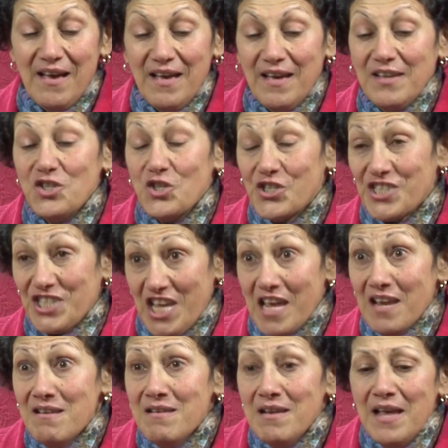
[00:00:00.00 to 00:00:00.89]
your
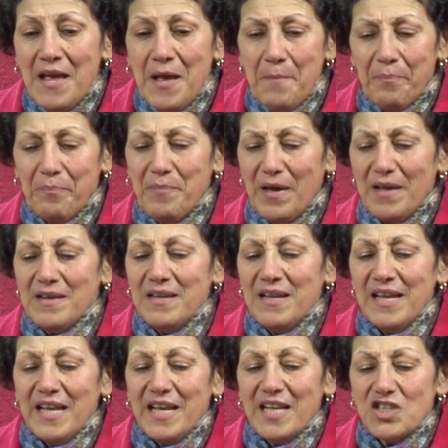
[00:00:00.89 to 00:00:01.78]
skin, but
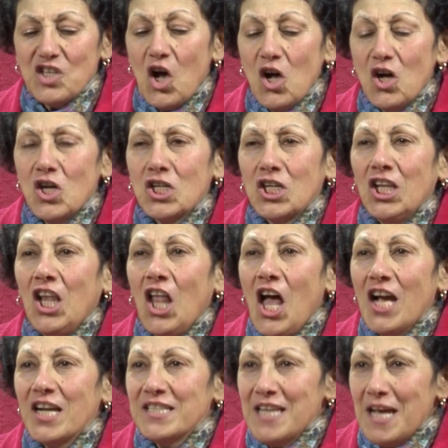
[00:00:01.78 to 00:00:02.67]
it's all
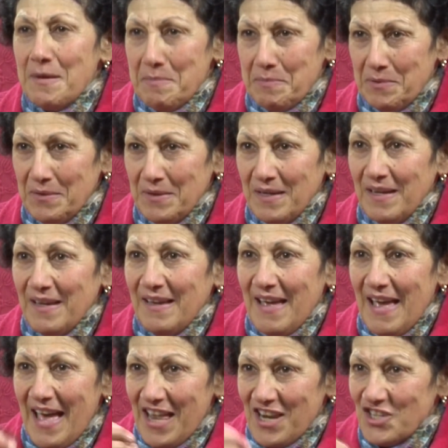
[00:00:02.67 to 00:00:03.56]
clogged up
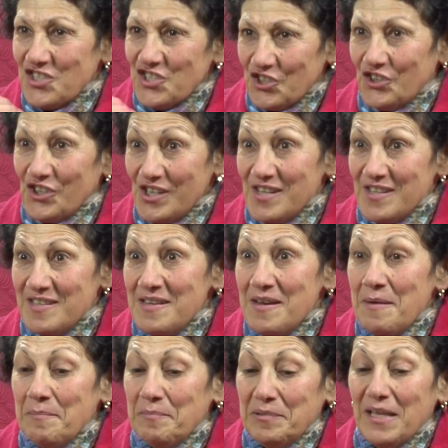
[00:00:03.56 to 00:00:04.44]
at a certain
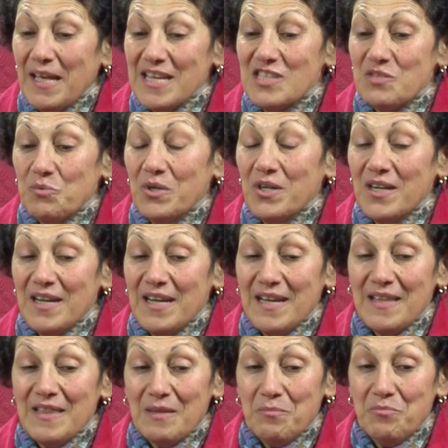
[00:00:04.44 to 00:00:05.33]
place where
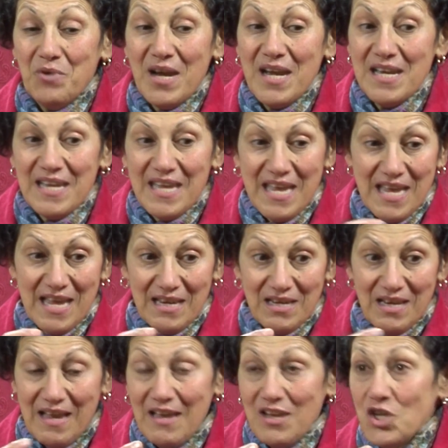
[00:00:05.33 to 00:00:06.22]
the brain can't
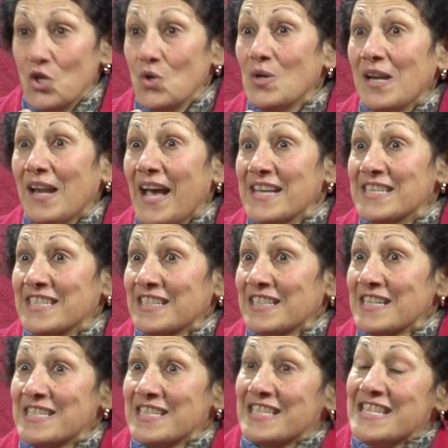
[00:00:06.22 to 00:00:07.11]
utilize it
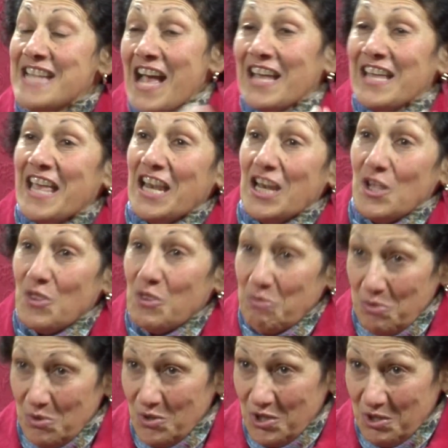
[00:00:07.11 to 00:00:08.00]
because it's not getting
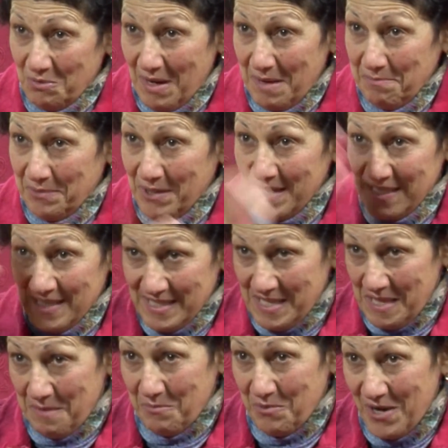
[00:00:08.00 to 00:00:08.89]
through to the right places
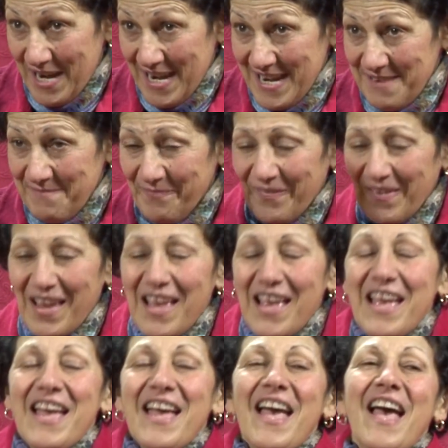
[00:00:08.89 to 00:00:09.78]
in the brain.
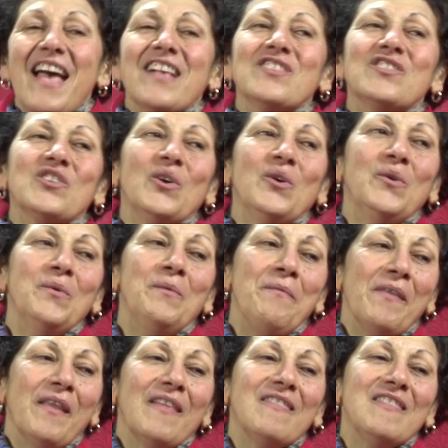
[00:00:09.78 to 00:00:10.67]
And so
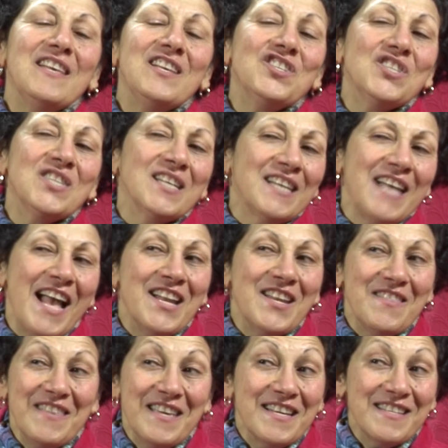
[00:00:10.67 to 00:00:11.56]
these are the kind
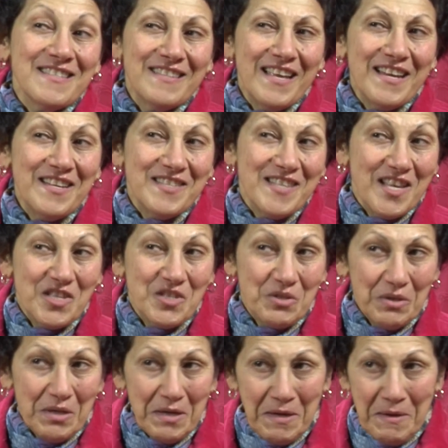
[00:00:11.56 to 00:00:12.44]
of things that a
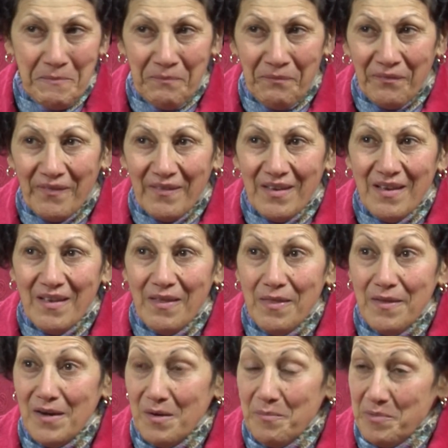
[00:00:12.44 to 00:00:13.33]
sensory
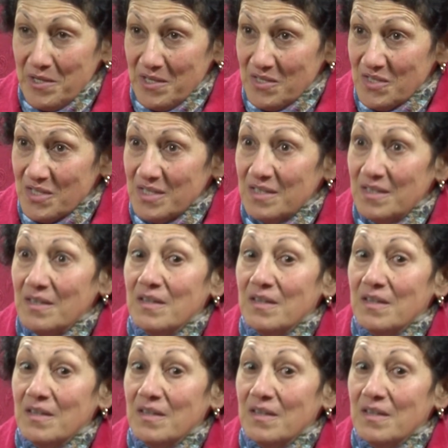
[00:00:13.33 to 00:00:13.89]
therapist